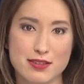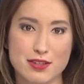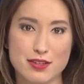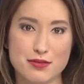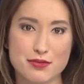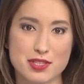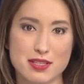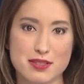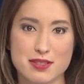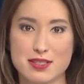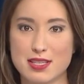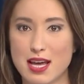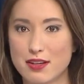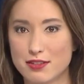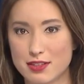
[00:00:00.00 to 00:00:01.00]
news this
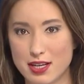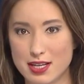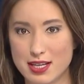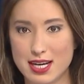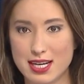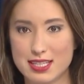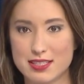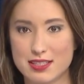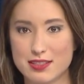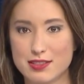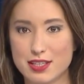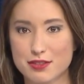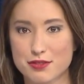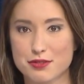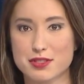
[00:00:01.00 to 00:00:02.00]
Saturday night,
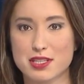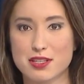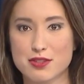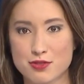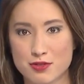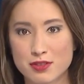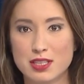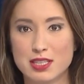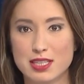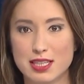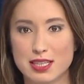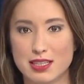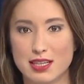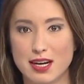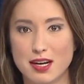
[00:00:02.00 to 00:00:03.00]
another central
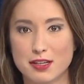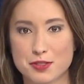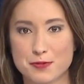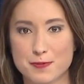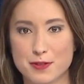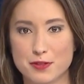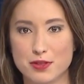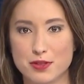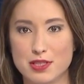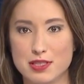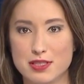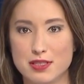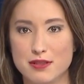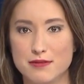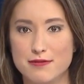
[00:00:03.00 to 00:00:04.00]
Indiana hospital
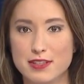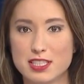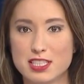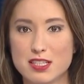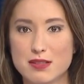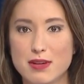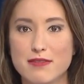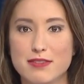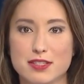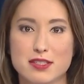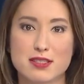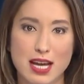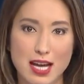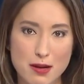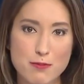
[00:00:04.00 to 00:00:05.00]
is the victim of a
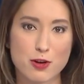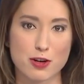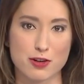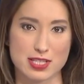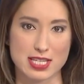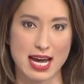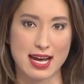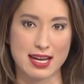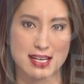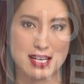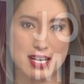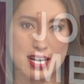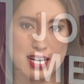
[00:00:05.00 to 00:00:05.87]
cyber attack.